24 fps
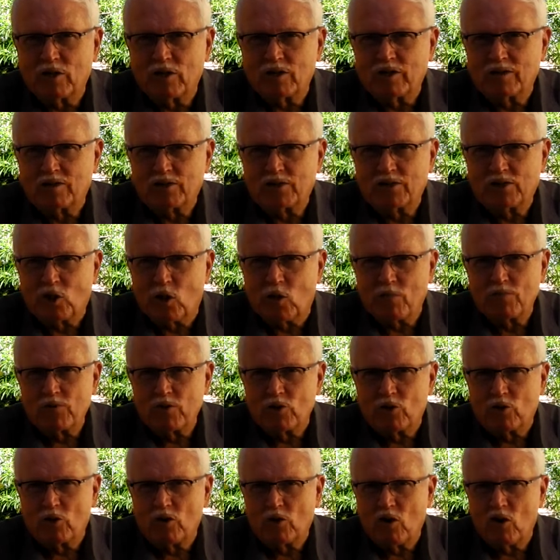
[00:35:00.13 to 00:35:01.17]
a
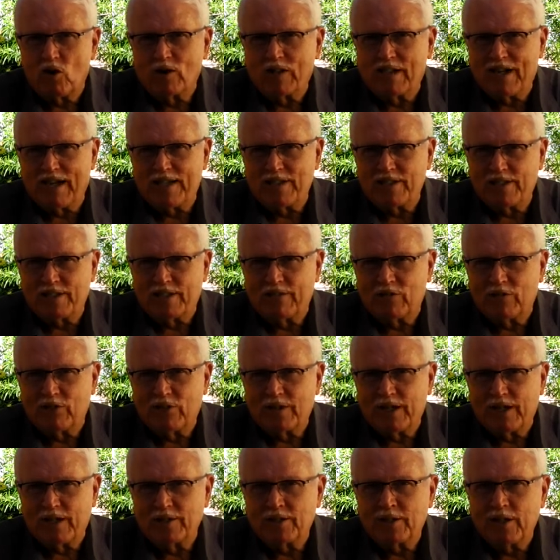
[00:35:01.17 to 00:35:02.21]
sculpture, and all kinds of different
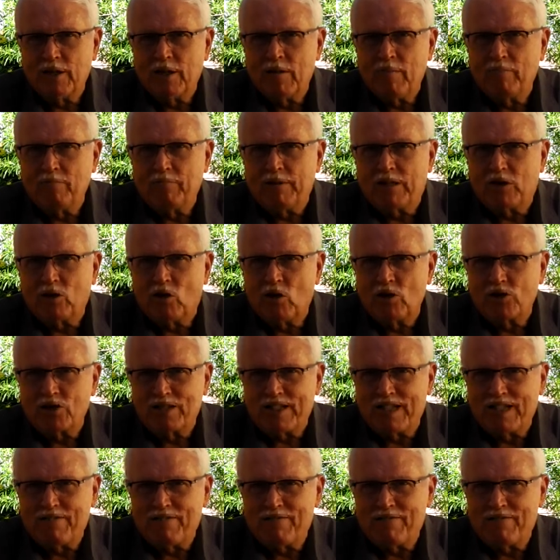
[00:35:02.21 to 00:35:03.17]
things because they